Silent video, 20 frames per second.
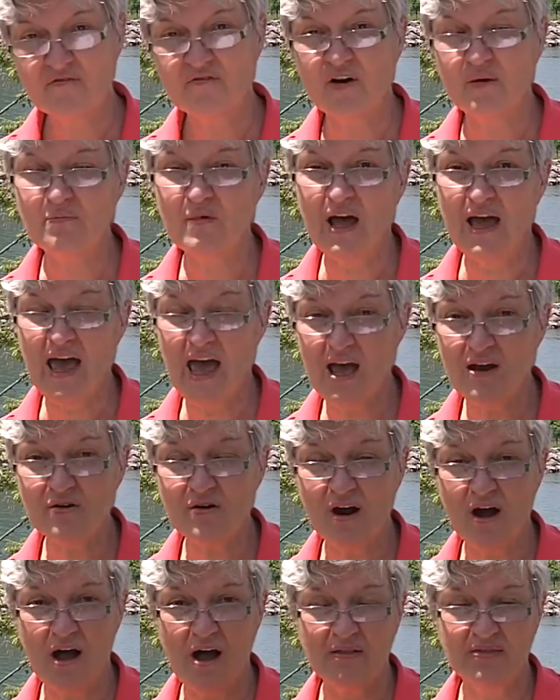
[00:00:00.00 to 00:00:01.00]
from
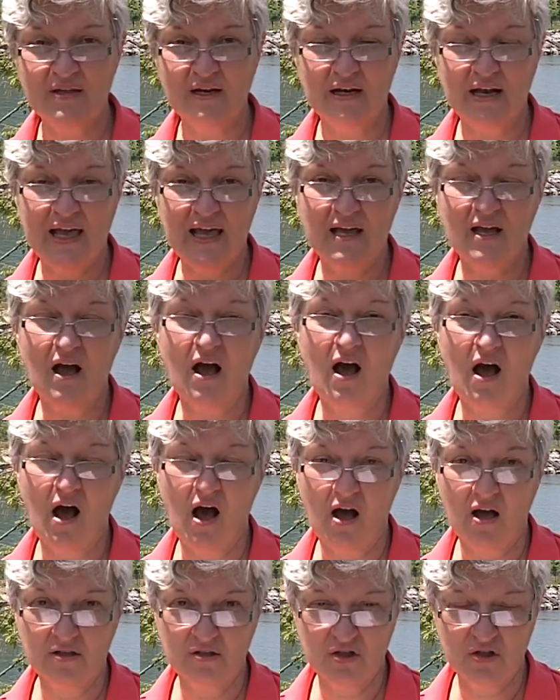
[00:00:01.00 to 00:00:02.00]
Niagara on the lake
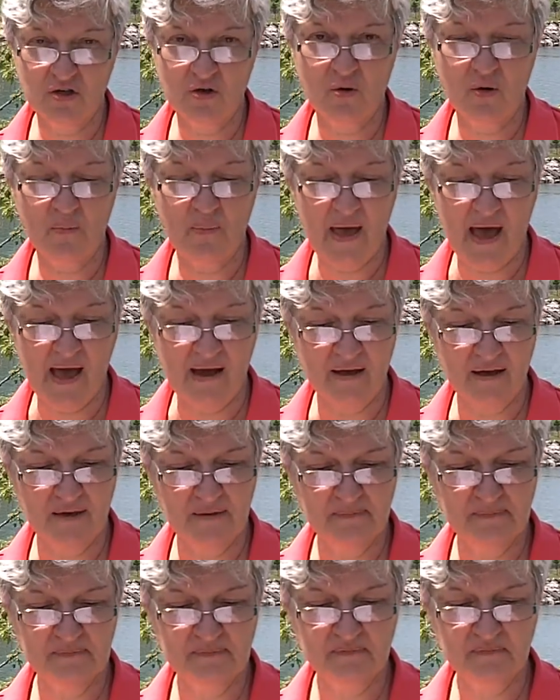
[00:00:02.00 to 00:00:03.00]
on to Quebec.
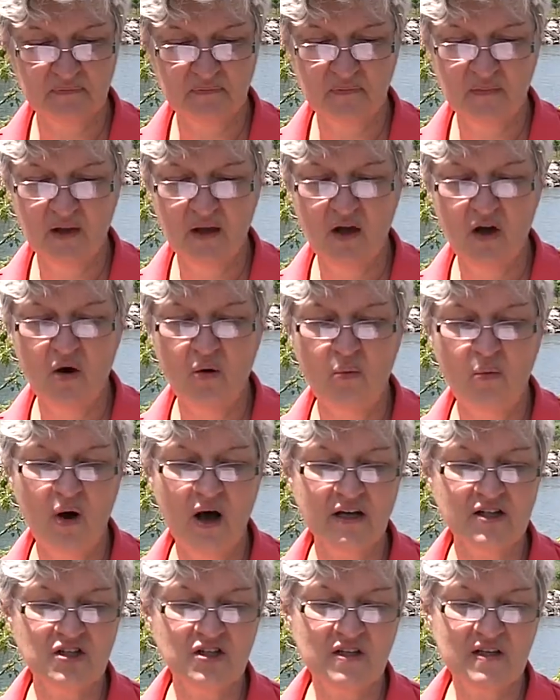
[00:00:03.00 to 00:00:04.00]

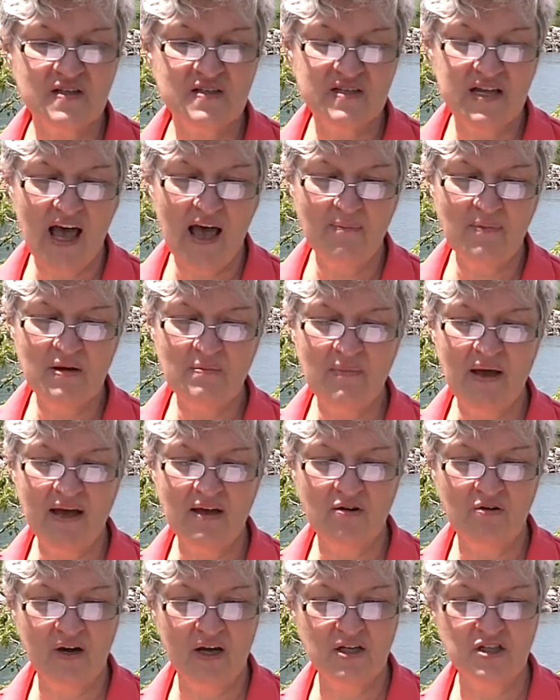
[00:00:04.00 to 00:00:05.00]
Watch the salmon
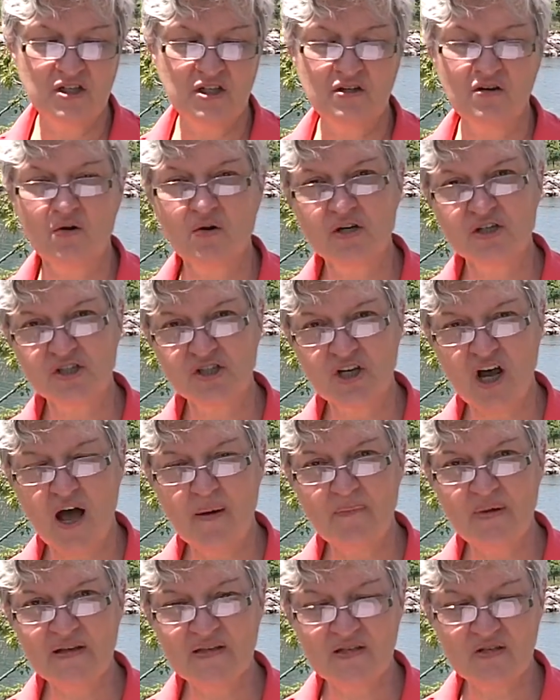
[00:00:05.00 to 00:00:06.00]
migration or shop
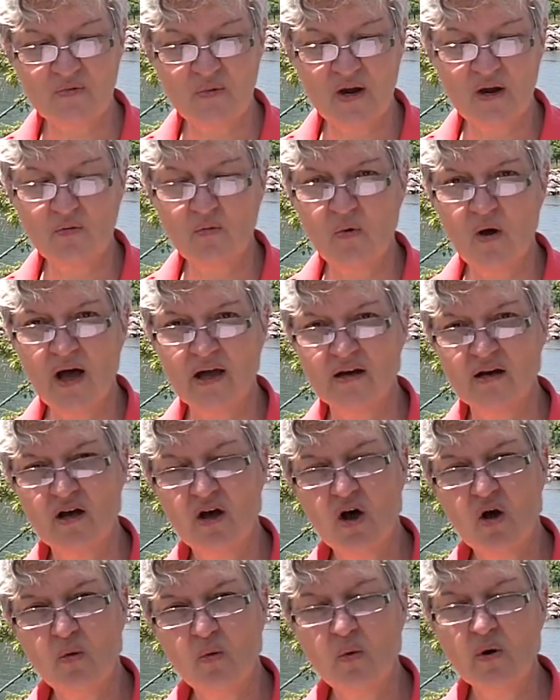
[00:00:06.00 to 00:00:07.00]
at Square One,
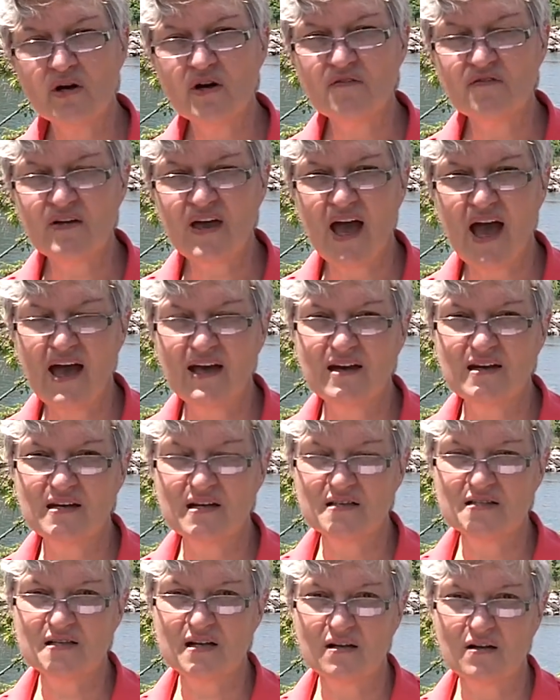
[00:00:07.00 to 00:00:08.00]
one of
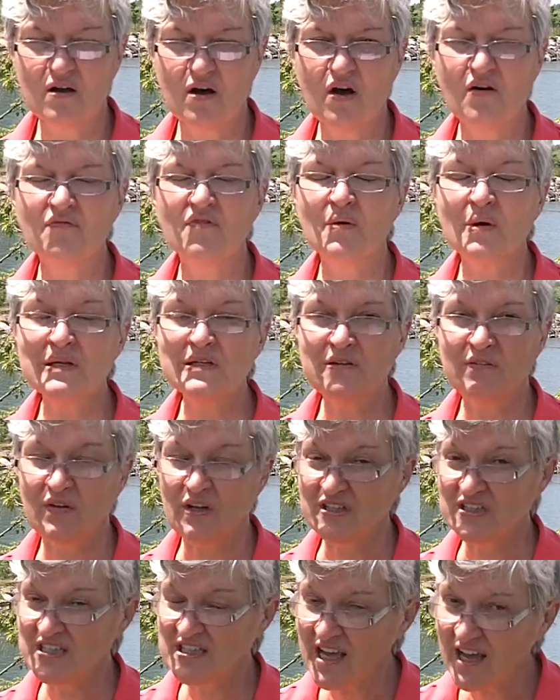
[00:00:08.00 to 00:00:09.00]
Canada's, of
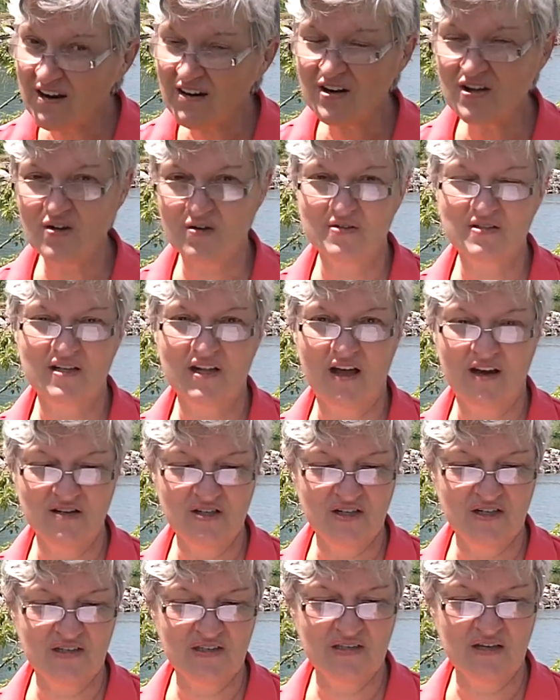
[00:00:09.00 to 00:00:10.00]
Ontario's
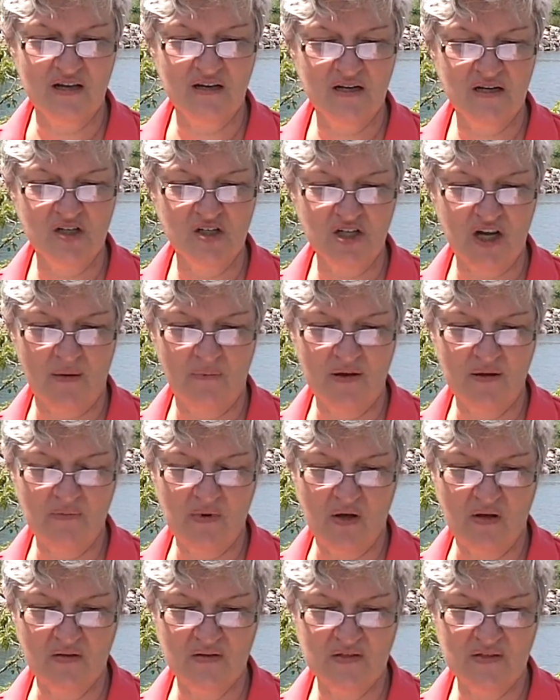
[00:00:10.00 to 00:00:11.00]
largest shopping
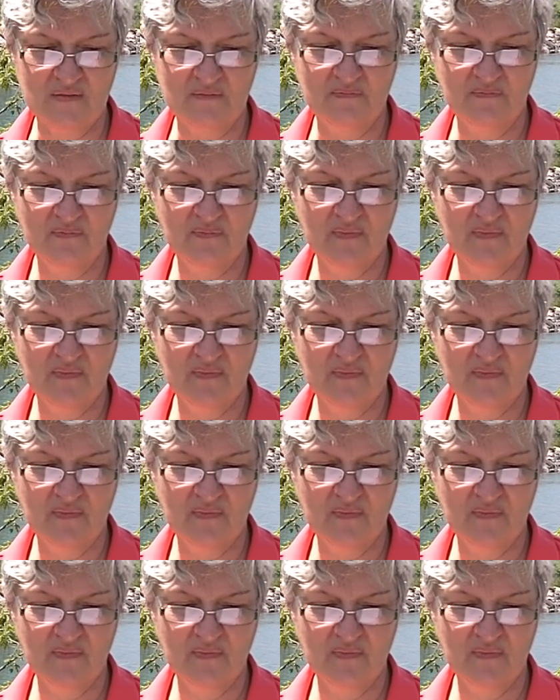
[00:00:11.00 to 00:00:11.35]
malls.